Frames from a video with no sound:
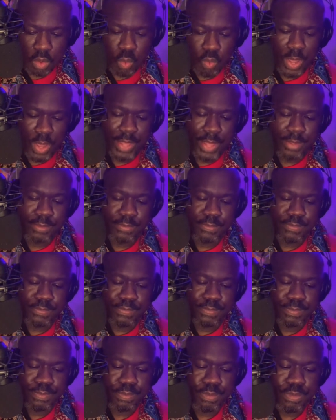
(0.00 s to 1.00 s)
Well,
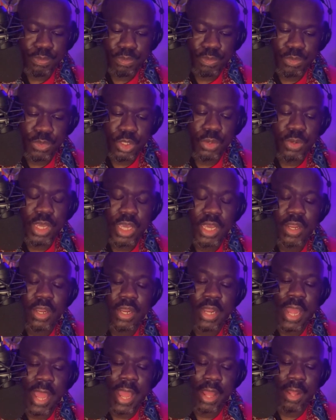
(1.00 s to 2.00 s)
you
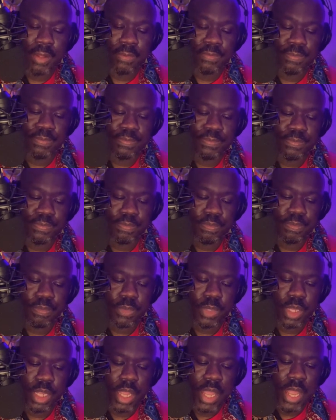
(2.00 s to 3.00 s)
here now.
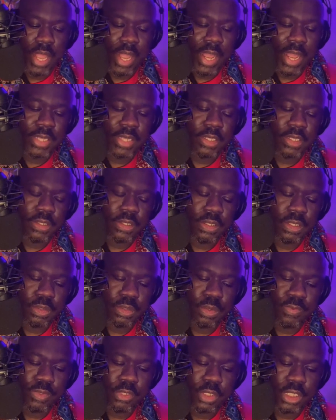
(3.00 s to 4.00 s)
I turned the
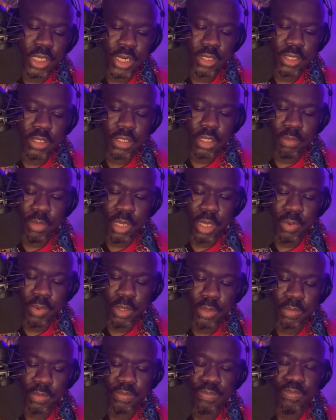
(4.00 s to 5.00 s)
swivel chair to the
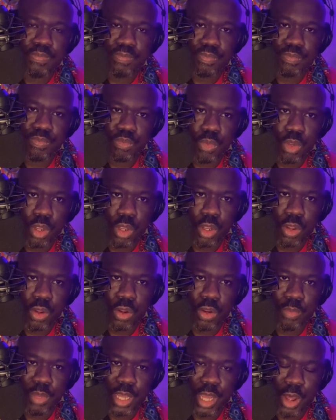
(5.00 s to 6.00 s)
mirror.
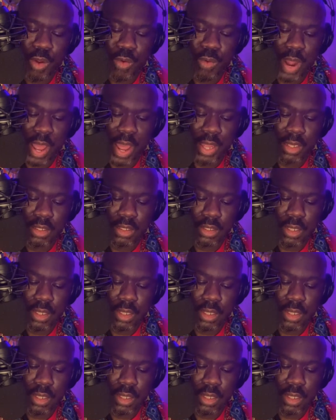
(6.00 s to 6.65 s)
Gonna be all right.